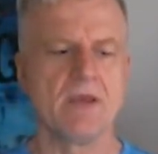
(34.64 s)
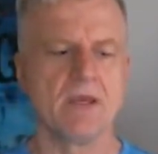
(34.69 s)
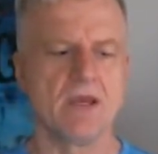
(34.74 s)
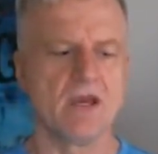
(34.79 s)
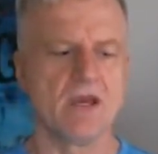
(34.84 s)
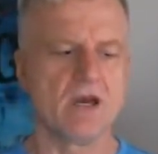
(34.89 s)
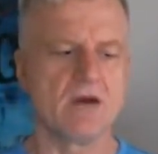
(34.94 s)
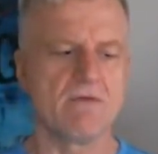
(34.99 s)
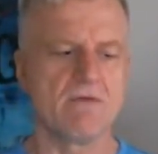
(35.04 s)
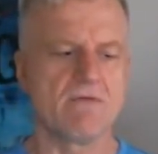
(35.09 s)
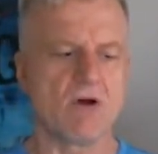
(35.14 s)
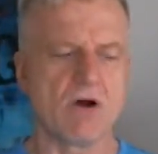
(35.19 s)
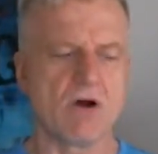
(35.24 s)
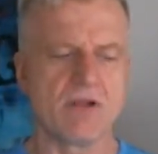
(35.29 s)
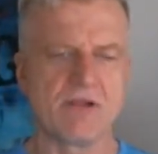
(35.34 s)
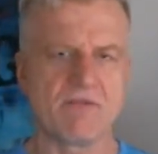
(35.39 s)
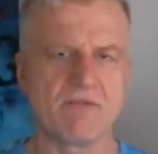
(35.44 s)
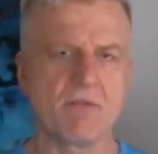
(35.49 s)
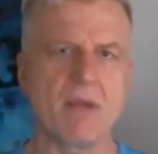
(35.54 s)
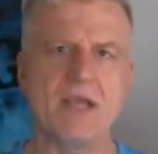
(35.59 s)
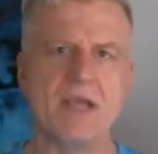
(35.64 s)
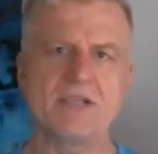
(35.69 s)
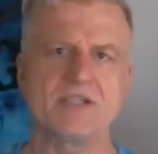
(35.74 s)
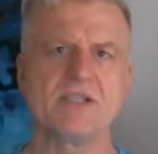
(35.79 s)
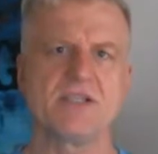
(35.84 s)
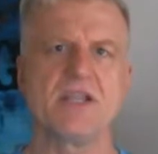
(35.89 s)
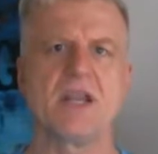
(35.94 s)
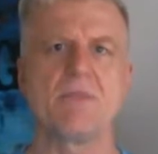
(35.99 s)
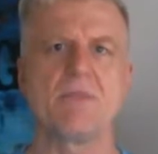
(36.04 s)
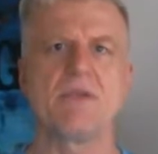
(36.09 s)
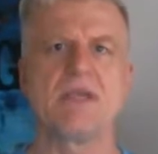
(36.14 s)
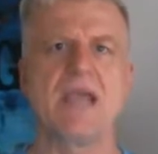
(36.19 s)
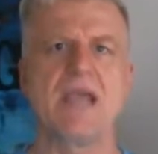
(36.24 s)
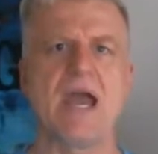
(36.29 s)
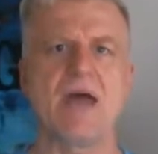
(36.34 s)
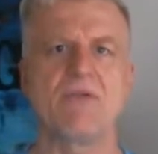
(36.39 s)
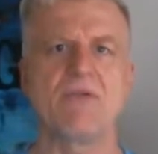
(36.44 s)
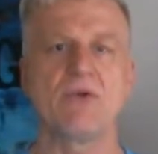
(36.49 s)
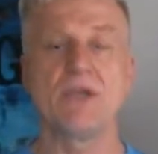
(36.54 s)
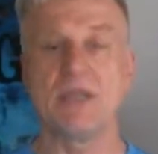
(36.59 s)
Of all the information that I've been
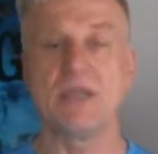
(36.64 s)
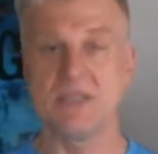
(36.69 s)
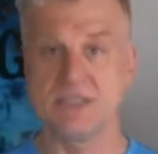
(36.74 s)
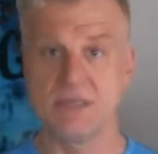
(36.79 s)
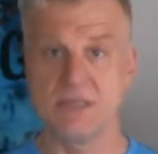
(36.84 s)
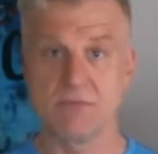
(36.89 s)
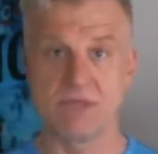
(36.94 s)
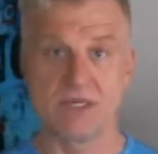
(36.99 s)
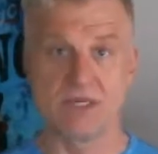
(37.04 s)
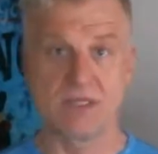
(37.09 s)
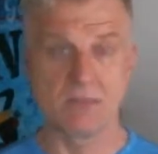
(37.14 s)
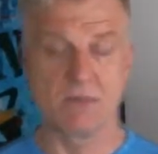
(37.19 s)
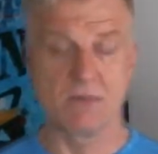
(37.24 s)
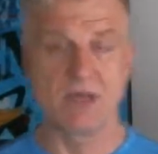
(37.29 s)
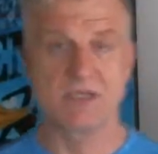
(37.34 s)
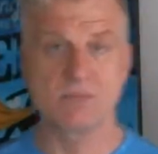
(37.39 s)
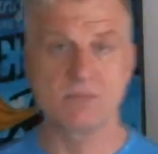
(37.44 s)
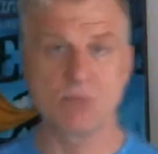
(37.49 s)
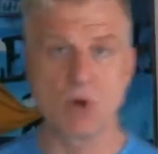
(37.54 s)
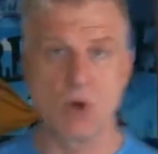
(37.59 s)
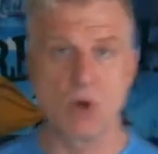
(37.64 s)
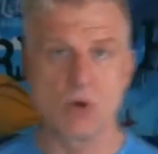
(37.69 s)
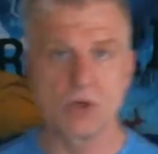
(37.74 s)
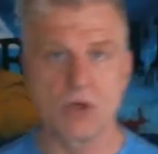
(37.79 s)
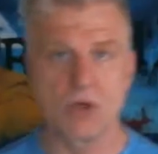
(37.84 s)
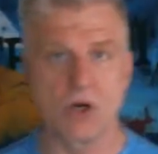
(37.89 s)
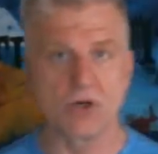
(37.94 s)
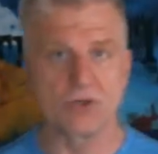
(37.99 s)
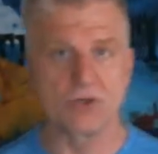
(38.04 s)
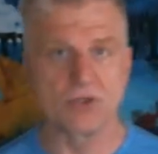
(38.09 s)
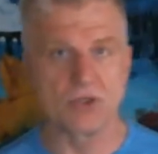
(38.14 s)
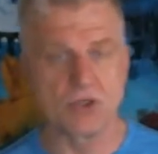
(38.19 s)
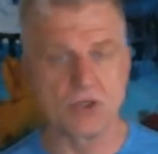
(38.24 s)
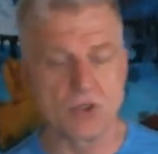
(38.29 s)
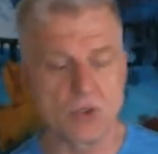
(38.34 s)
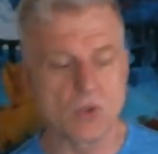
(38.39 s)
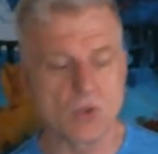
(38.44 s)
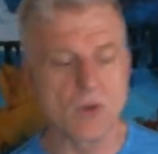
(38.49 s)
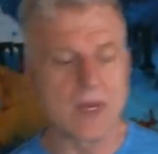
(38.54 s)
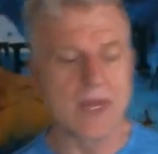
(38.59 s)
gathering, it seems like the best protocol to
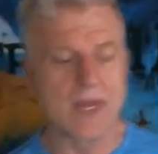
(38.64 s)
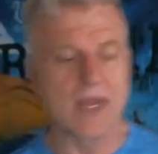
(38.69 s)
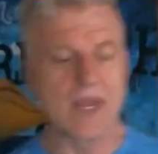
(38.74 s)
do.